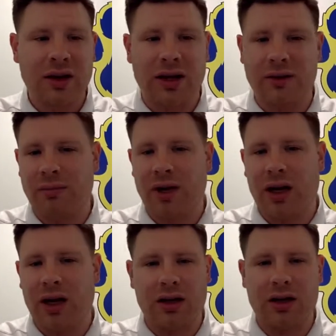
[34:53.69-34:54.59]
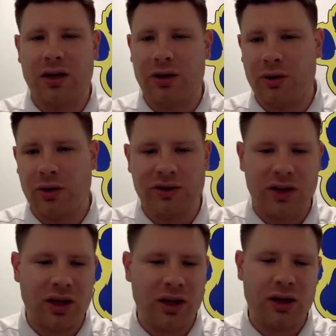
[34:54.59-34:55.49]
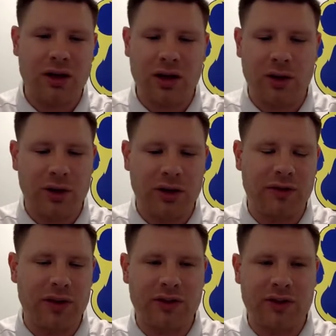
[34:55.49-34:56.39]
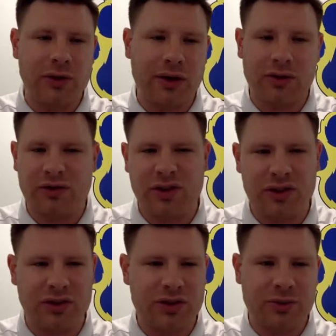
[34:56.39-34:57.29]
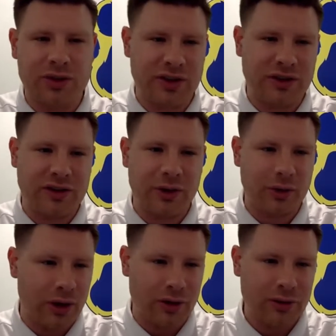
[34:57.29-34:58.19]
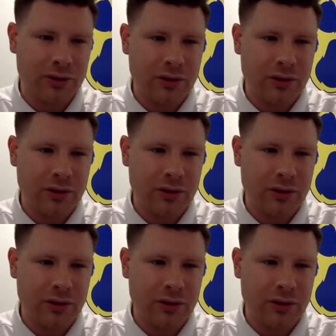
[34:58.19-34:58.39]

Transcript: I don't want to say how many events you have to field just because I don't know.